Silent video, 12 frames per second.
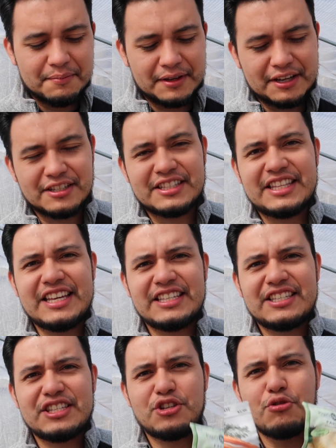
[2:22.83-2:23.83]
because
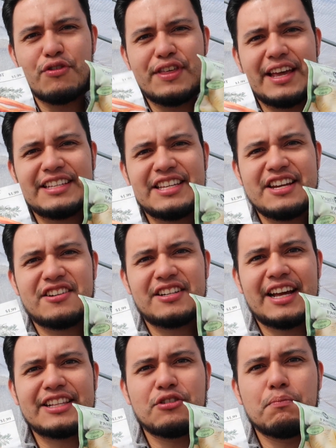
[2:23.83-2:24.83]
these two things here
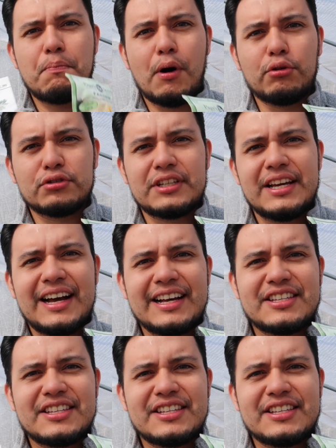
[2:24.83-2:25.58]
like to bolt